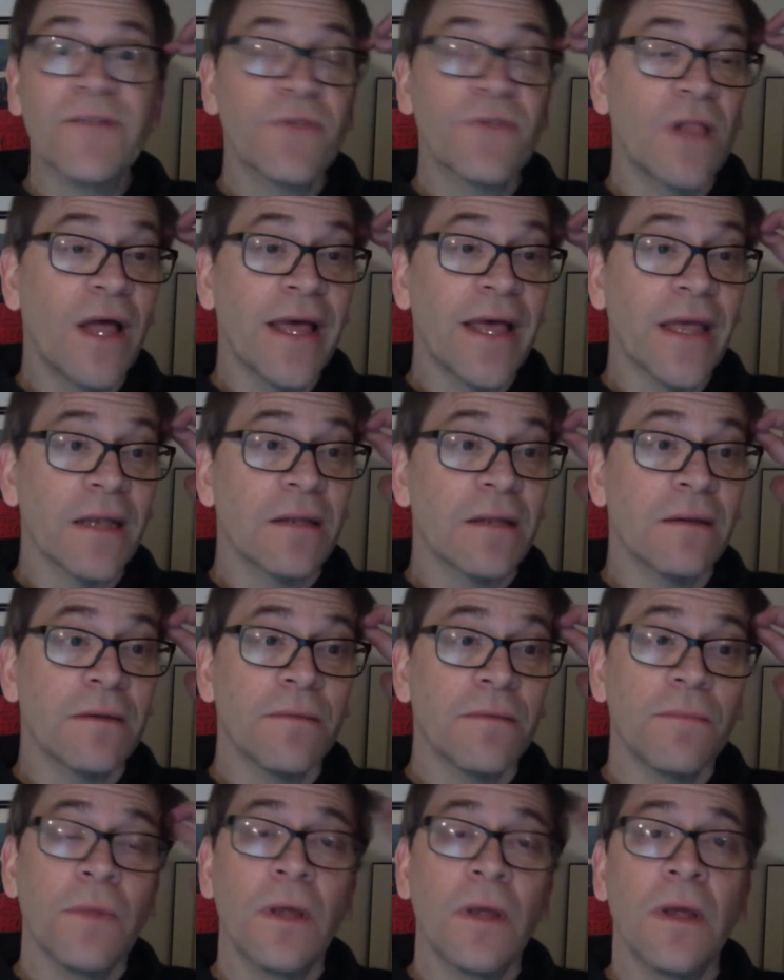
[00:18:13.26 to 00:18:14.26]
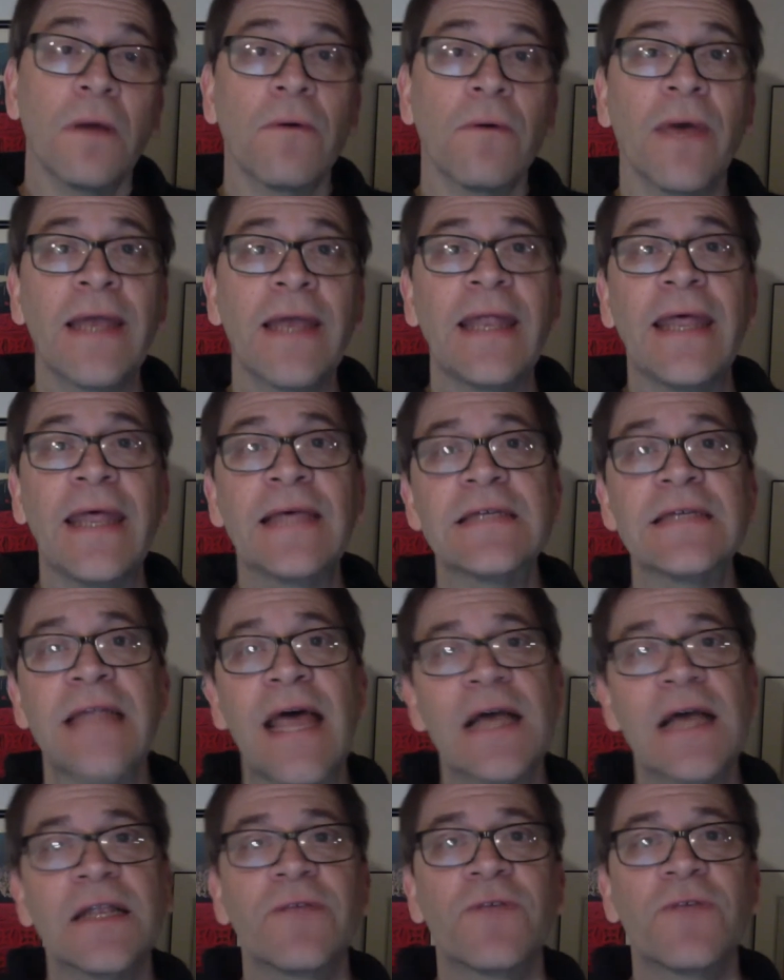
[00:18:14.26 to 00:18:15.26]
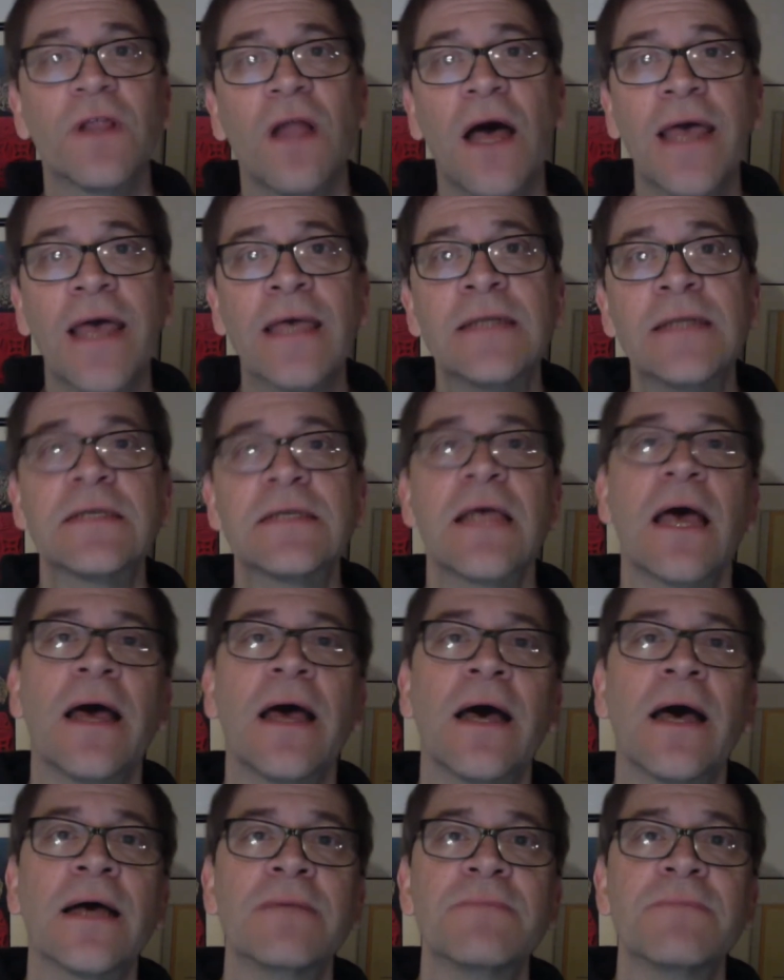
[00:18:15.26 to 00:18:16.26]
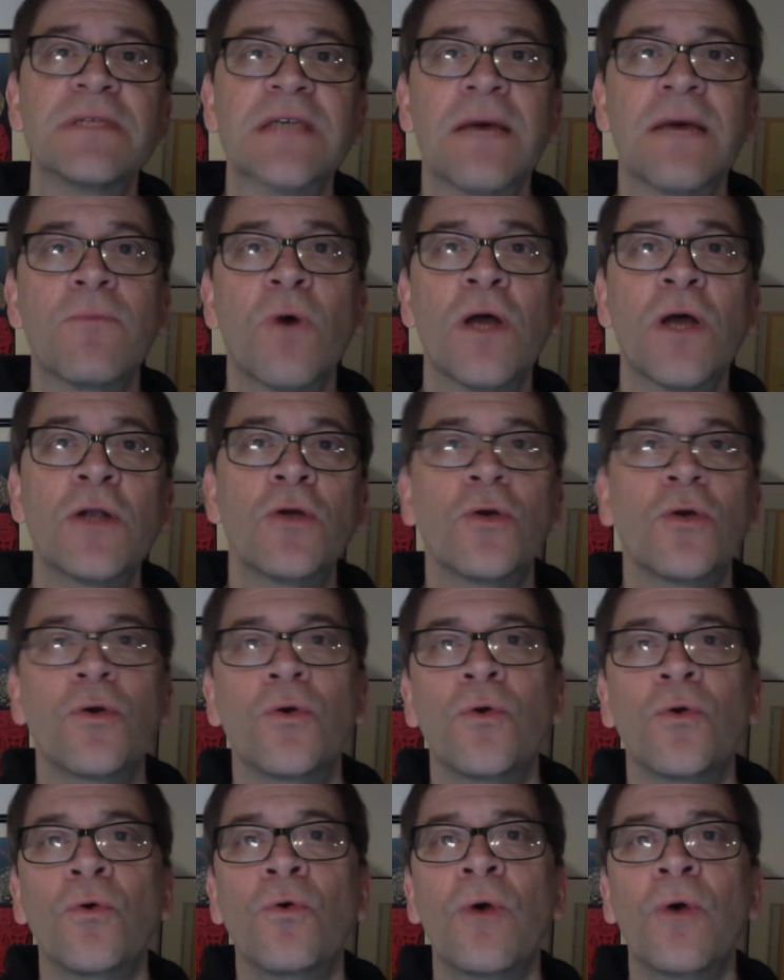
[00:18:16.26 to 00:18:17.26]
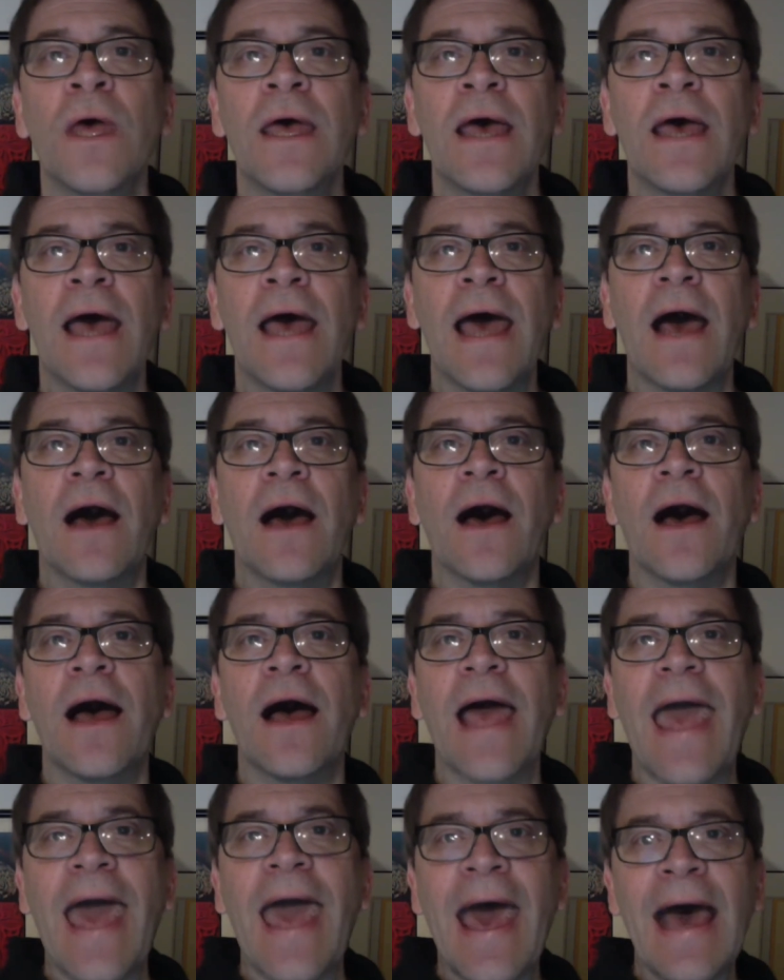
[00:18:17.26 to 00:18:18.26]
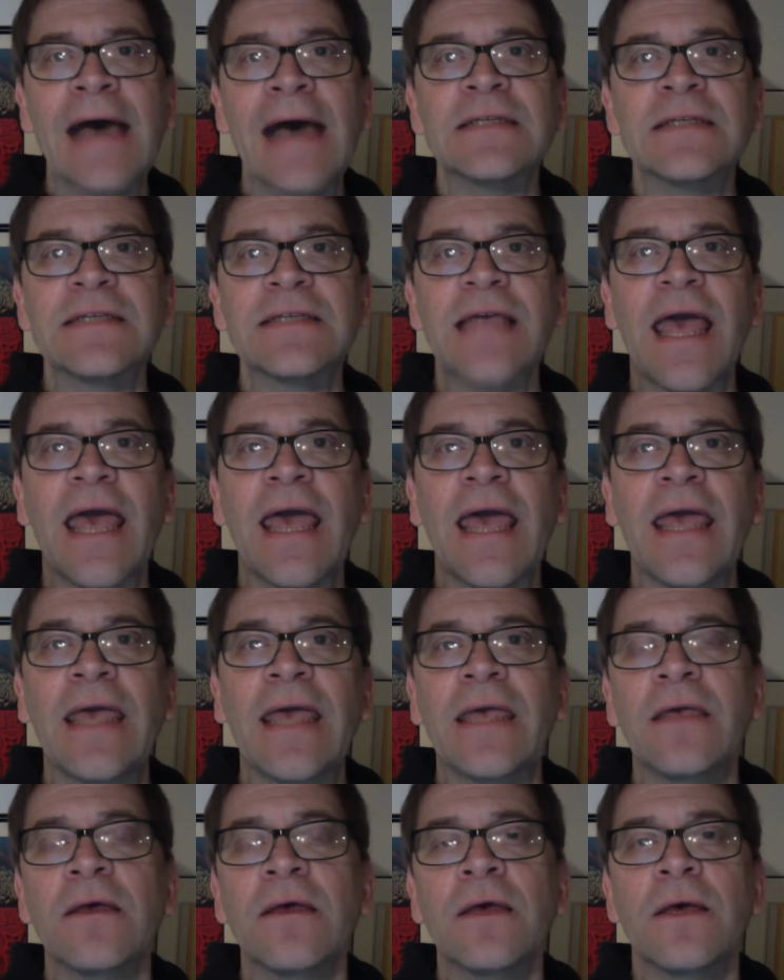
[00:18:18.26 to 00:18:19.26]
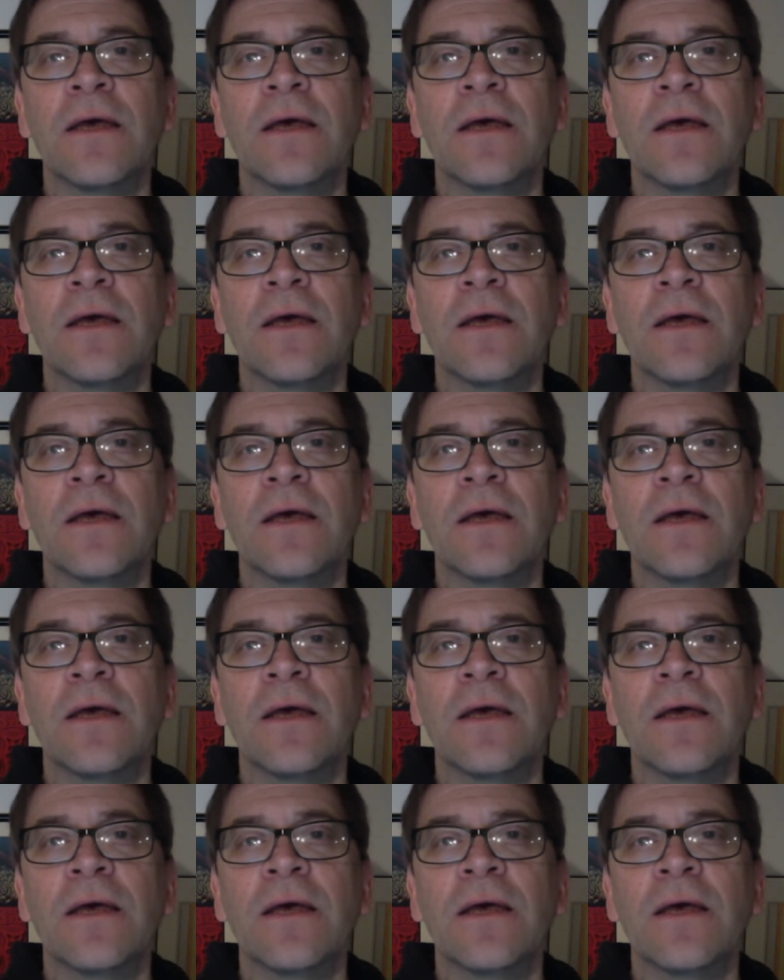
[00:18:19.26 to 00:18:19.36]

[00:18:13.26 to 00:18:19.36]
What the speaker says: client, right? Is an active client someone who has an